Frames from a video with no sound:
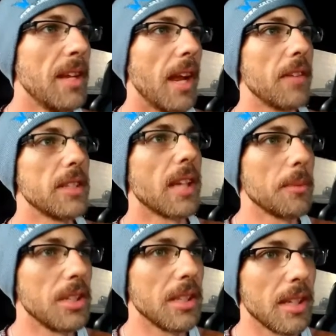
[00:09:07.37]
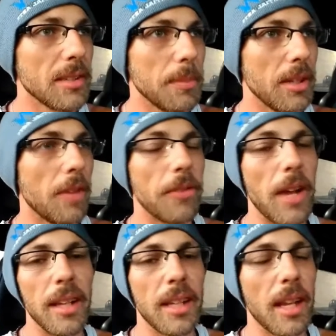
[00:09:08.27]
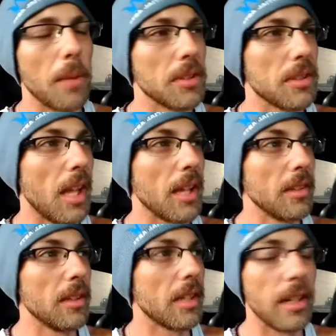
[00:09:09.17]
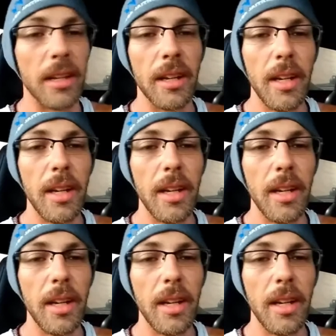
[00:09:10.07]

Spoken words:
Every time she cuts me off, finally I was like, look here,